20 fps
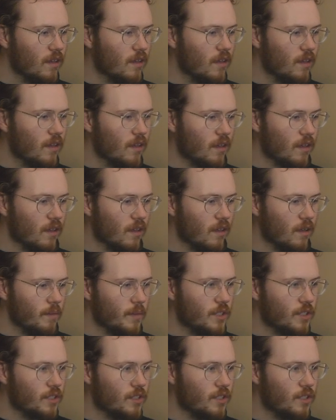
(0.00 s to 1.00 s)
let me
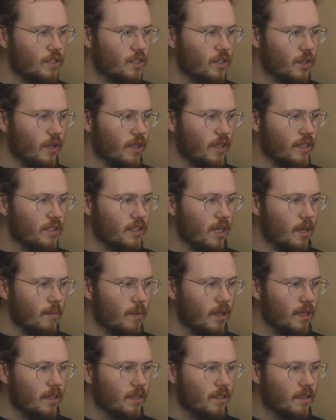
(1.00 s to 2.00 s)
just show you the shape.
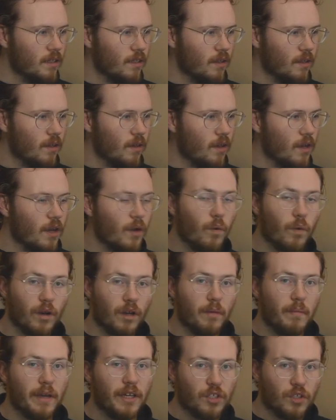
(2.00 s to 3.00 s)
We're going to
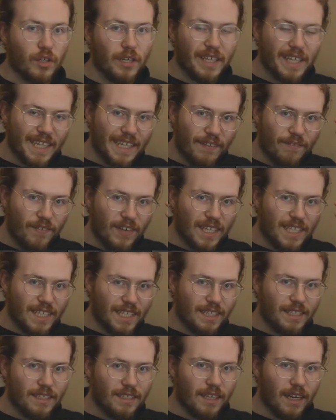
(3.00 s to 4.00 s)
make sure that it fits
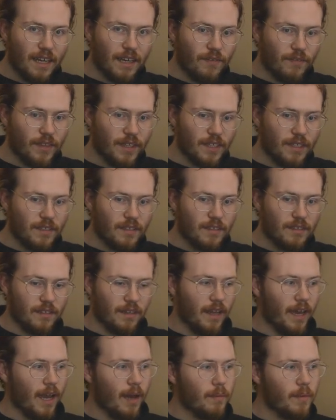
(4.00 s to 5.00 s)
inside of this
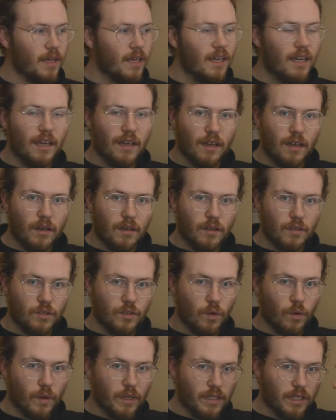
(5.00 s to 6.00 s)
slab.
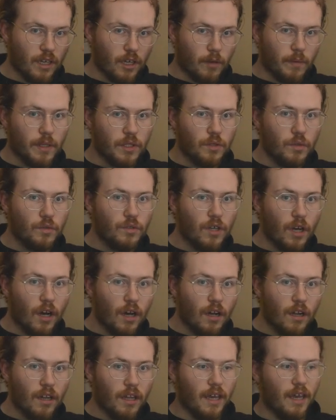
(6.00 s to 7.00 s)
So it's not going to be too
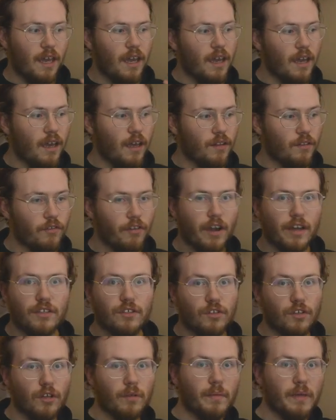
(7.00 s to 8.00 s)
tall, and the grass is
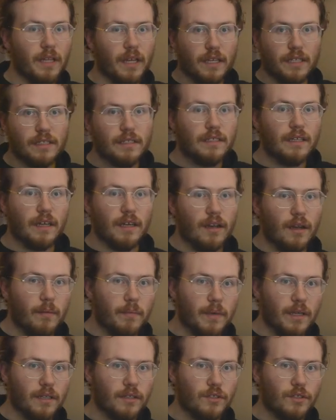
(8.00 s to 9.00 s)
going to be like sticking up
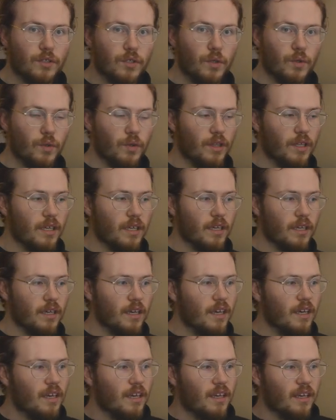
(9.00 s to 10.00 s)
into the
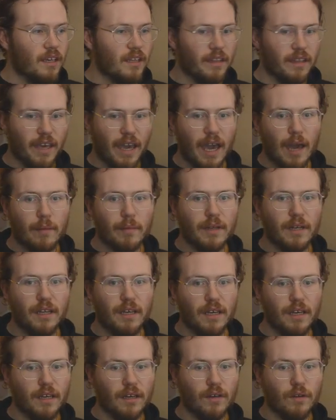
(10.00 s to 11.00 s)
cabin
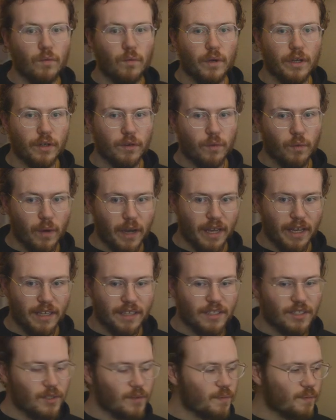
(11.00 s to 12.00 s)
in weird
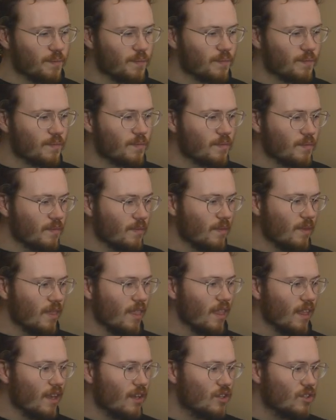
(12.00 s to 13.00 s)
ways.
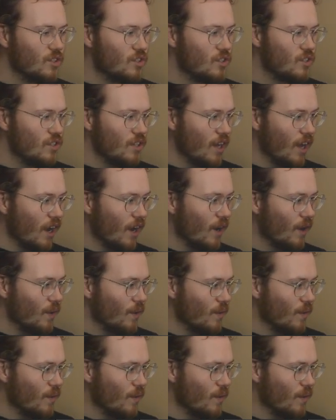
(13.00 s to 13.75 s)
So